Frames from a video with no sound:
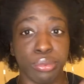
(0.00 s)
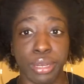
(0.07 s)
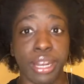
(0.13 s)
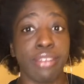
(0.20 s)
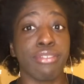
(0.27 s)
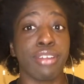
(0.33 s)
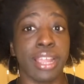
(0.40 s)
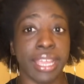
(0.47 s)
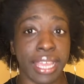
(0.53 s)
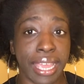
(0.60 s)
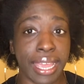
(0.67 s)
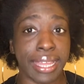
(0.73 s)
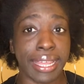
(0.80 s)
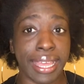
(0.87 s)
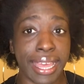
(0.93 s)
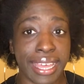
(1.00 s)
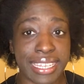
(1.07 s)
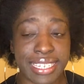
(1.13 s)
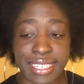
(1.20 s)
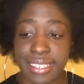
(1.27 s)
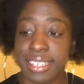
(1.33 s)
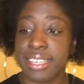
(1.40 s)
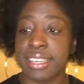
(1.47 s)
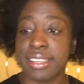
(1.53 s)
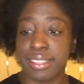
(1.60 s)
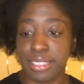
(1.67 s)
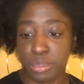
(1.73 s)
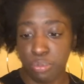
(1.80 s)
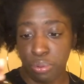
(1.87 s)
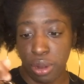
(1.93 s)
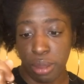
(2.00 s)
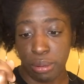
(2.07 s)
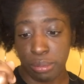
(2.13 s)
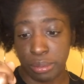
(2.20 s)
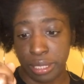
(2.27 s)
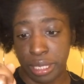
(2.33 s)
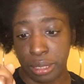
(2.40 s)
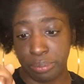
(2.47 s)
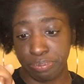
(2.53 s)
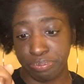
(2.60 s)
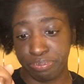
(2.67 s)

Whatever I can get, it's probably,